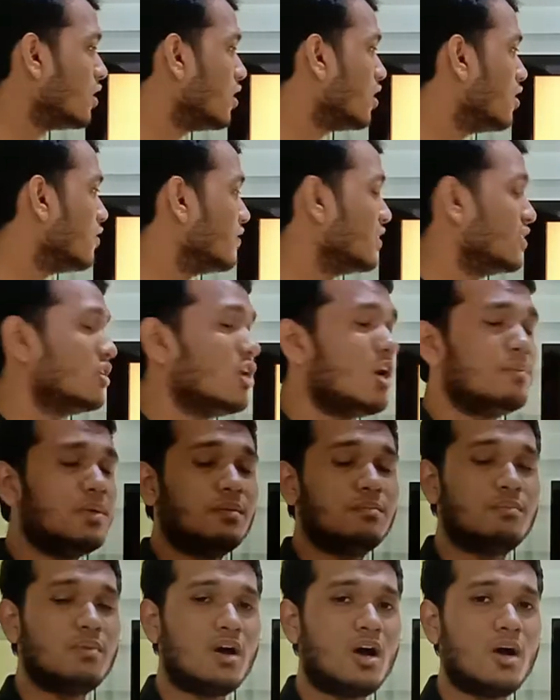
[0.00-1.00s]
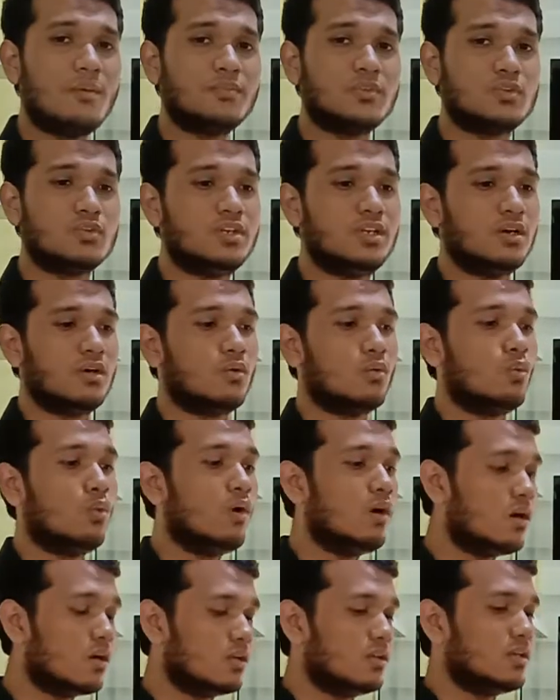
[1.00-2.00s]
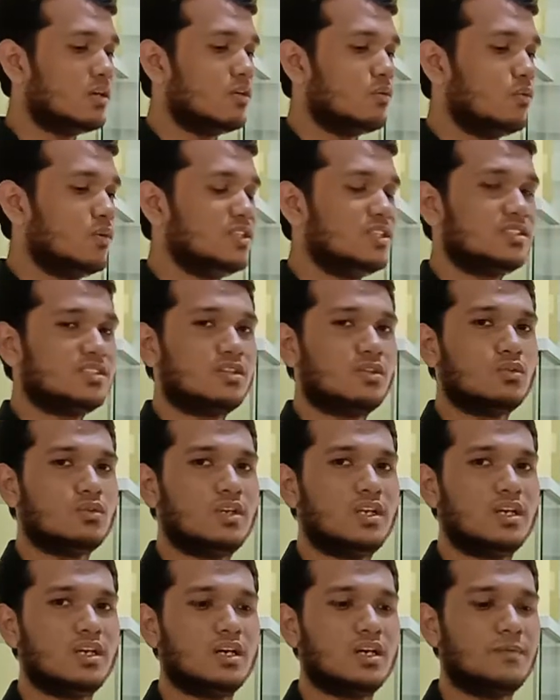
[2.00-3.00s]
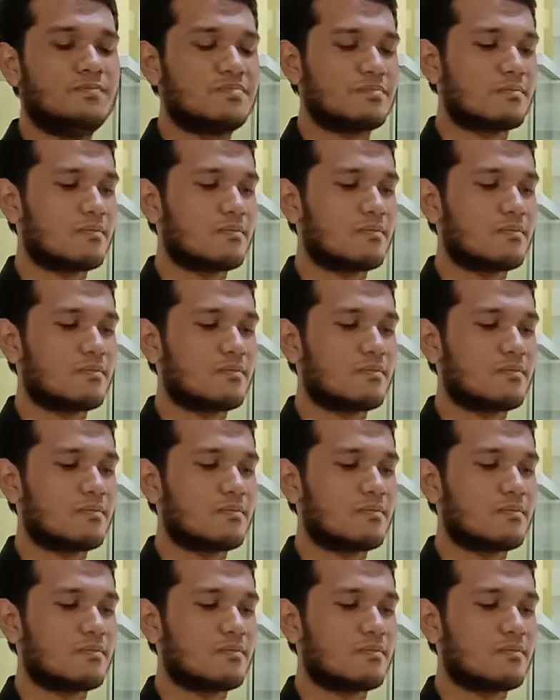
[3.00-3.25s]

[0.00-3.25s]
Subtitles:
of atomic bomb to the world, which is to the